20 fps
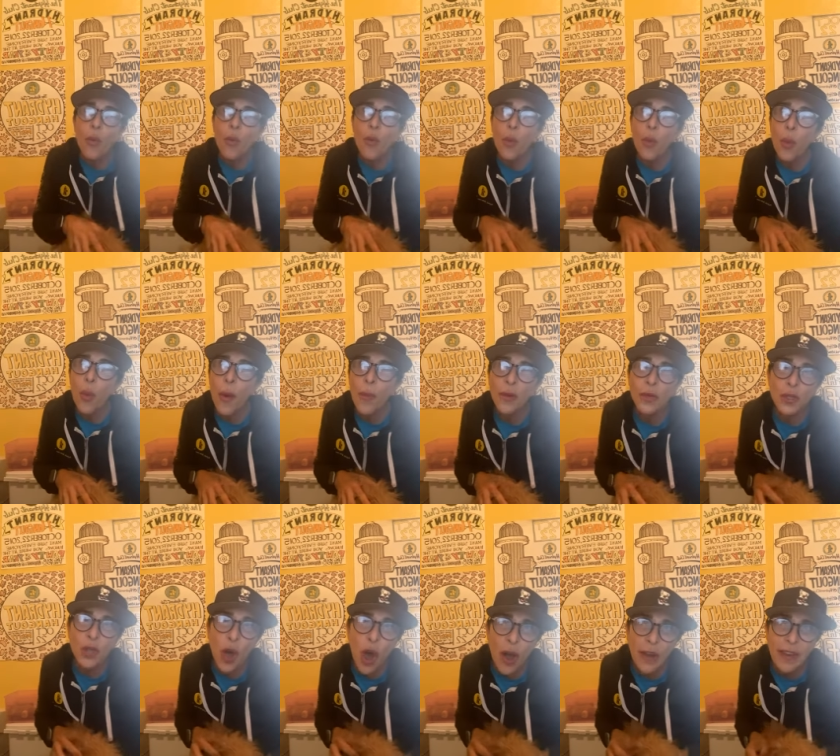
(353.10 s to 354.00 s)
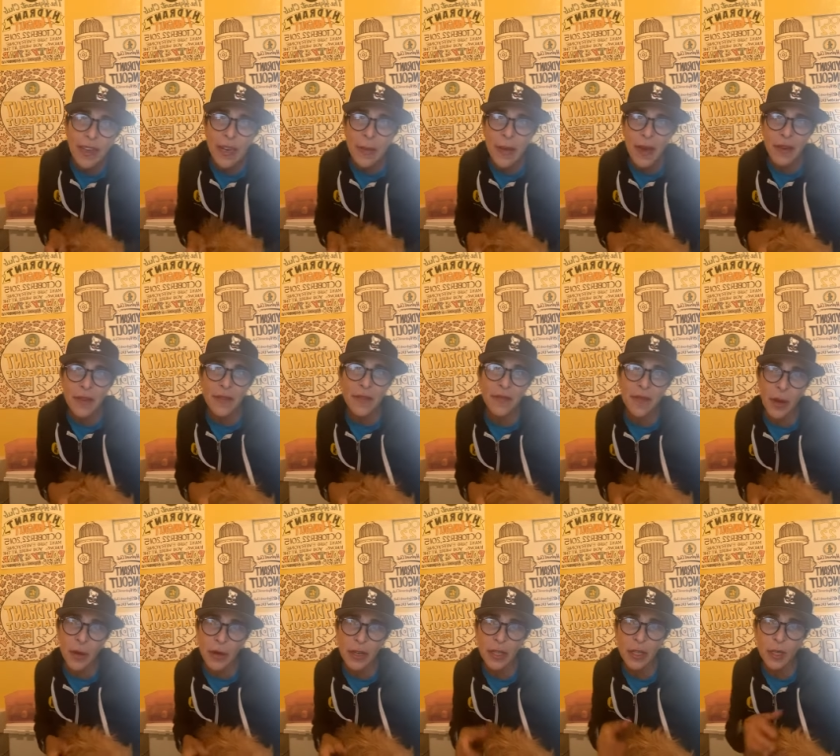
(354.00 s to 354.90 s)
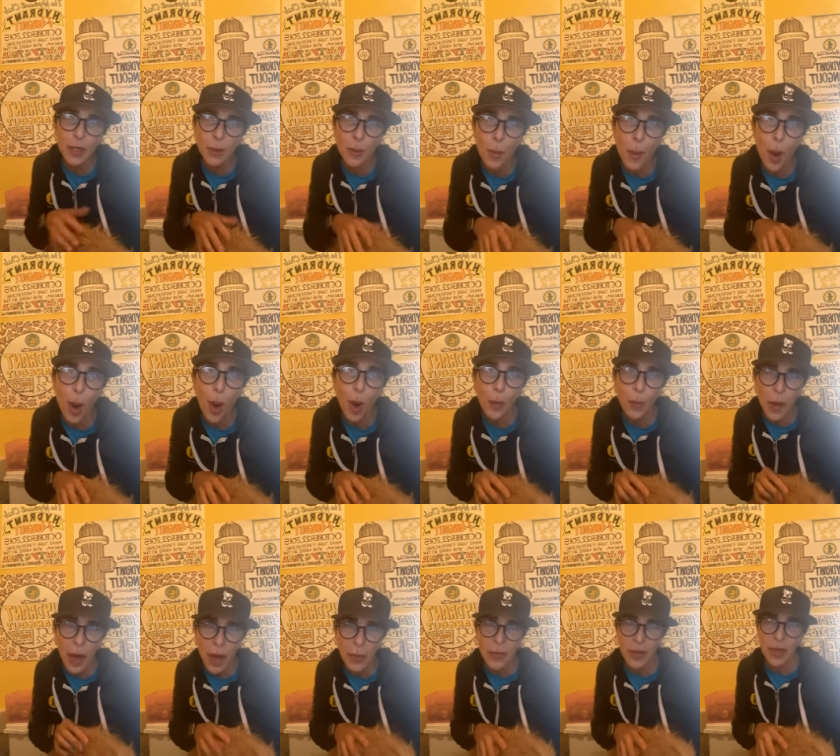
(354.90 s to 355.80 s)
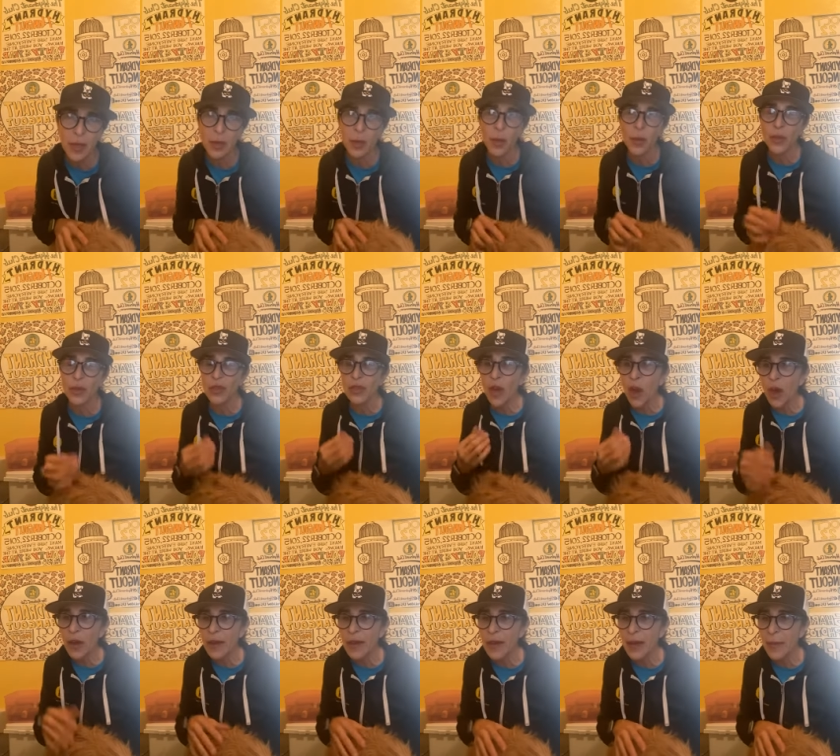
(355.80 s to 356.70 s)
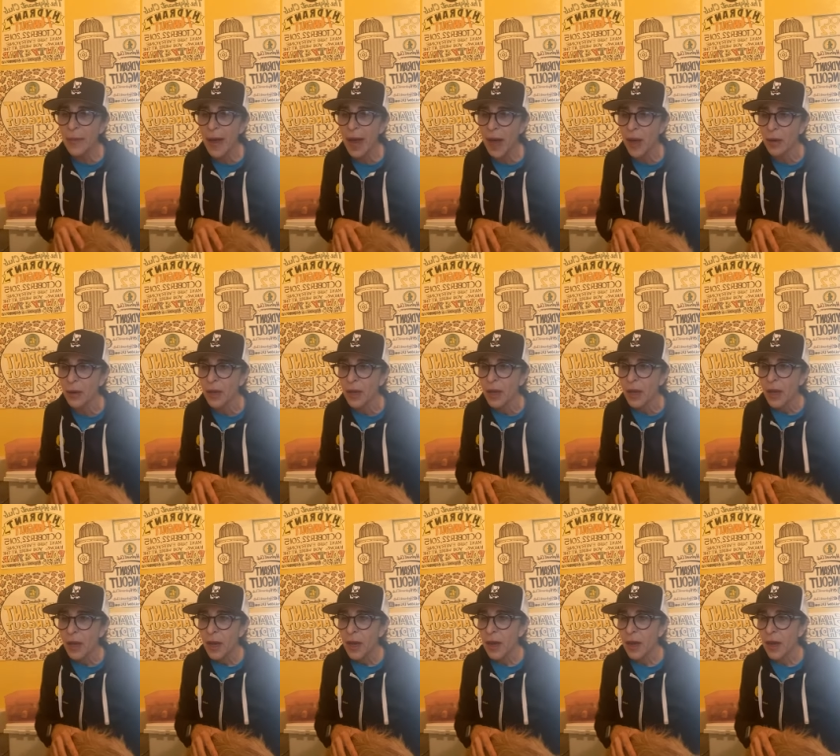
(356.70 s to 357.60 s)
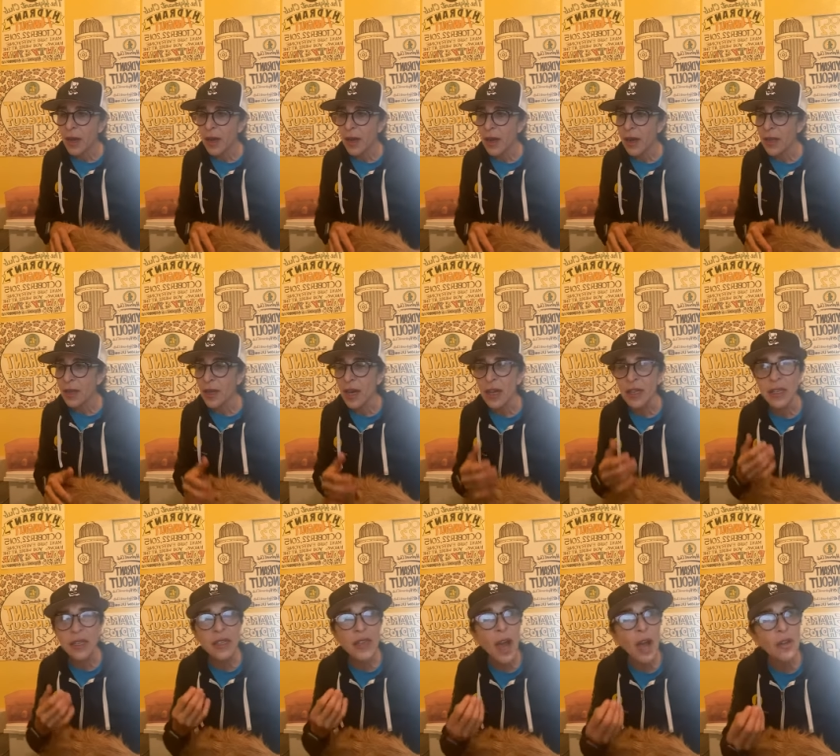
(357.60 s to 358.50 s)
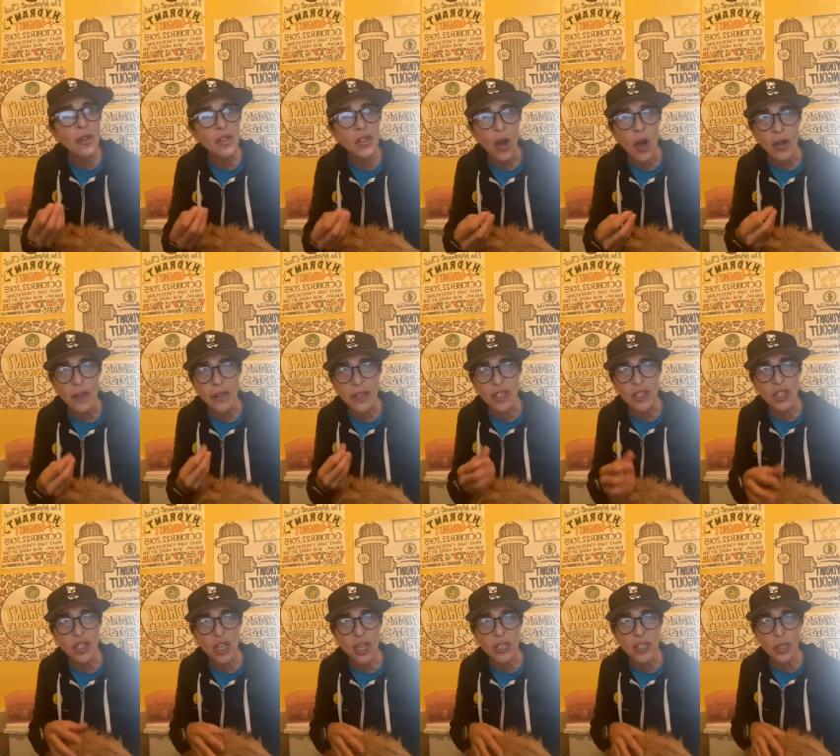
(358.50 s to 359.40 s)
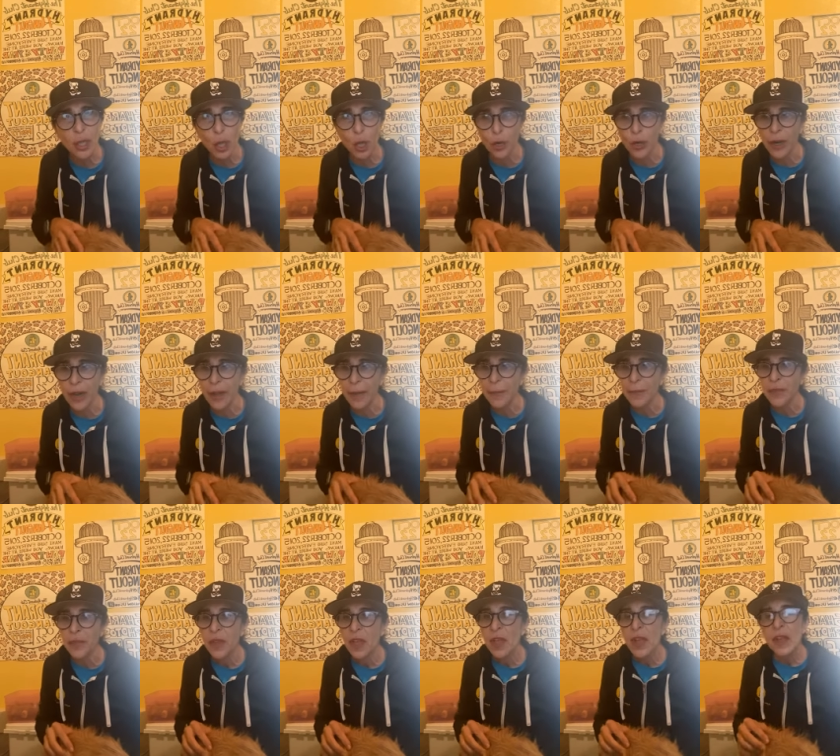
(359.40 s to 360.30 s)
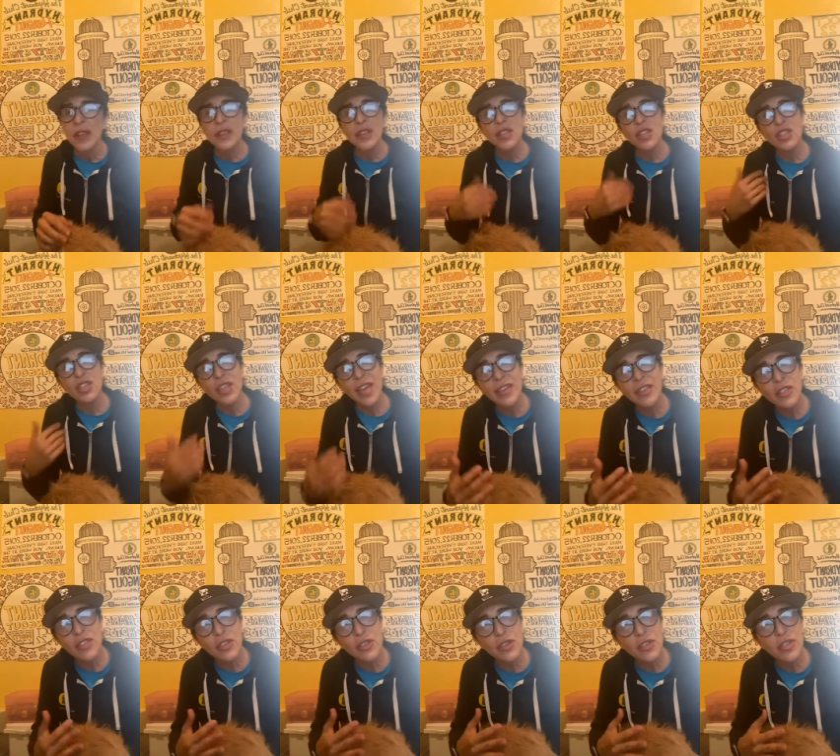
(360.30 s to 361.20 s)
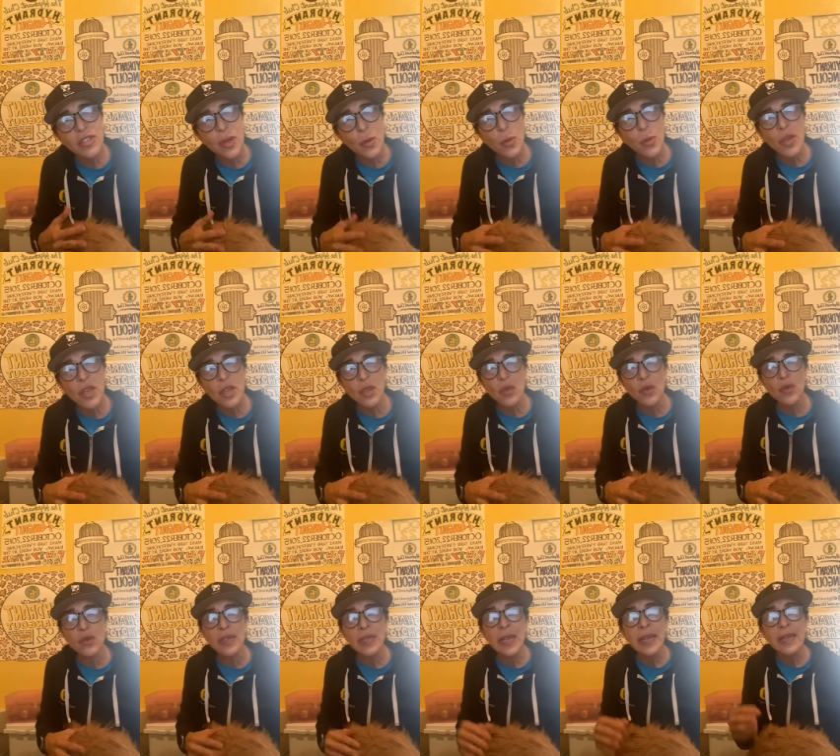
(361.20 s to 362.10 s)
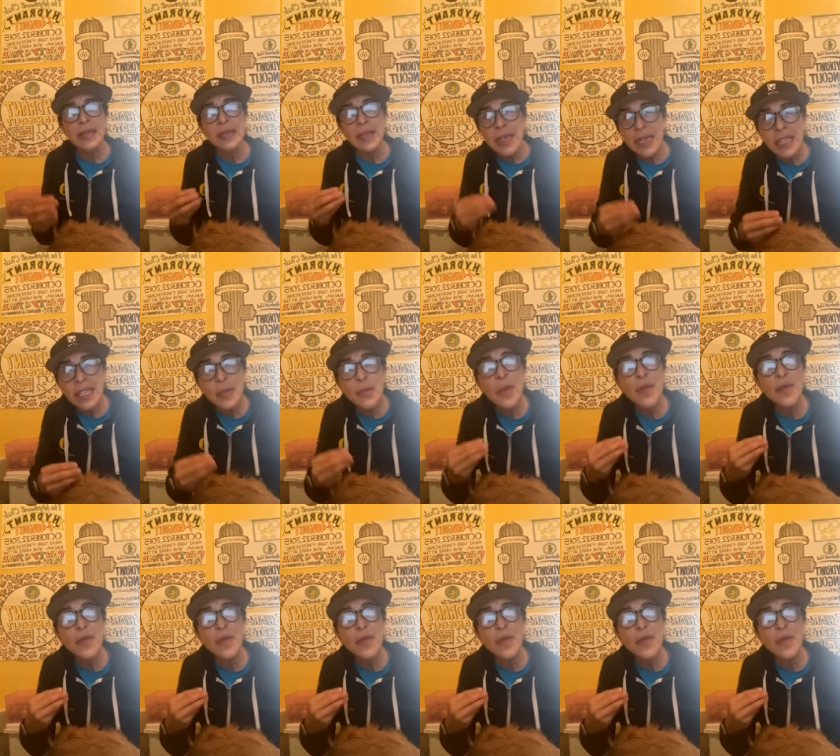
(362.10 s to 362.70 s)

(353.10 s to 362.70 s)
when we're talking about a very small puppy, when we're talking about uh, a, a young dog that's just learning, the gestures that we use need to be